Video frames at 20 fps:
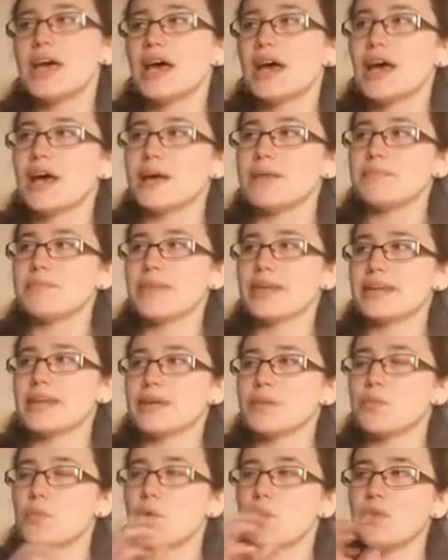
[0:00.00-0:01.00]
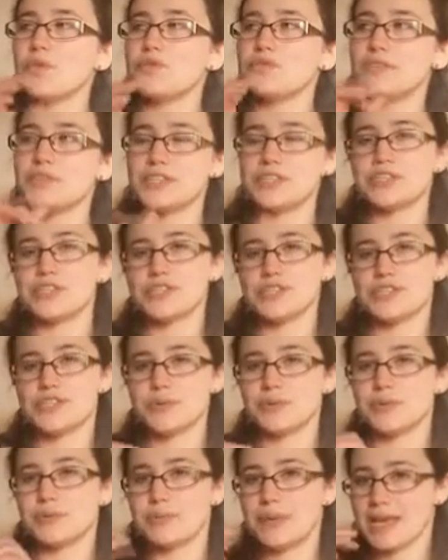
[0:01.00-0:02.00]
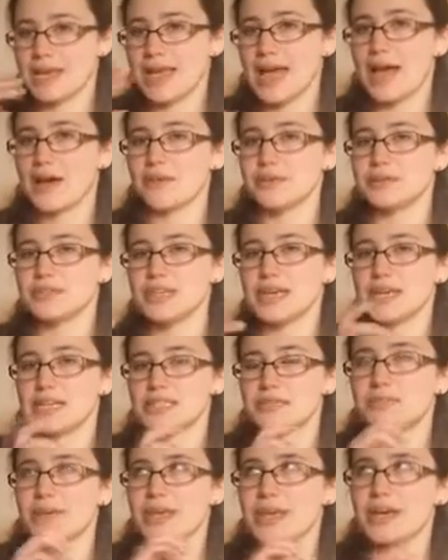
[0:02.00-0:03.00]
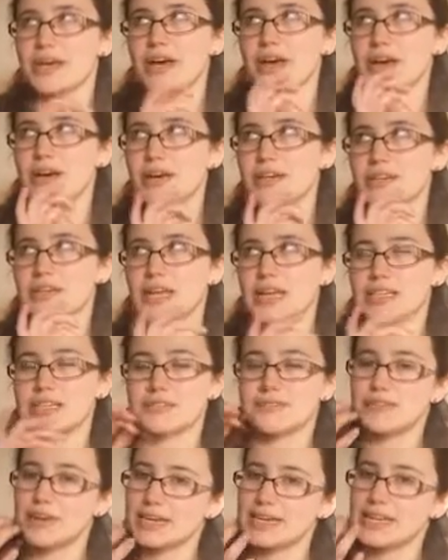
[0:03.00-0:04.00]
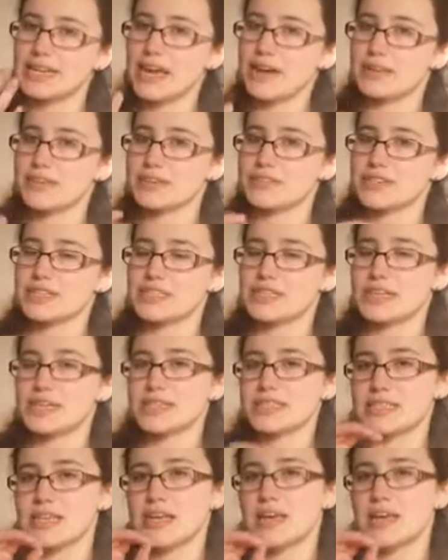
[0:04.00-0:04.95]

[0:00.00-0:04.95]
um, and like what features she would pick out as being her like defining characteristics.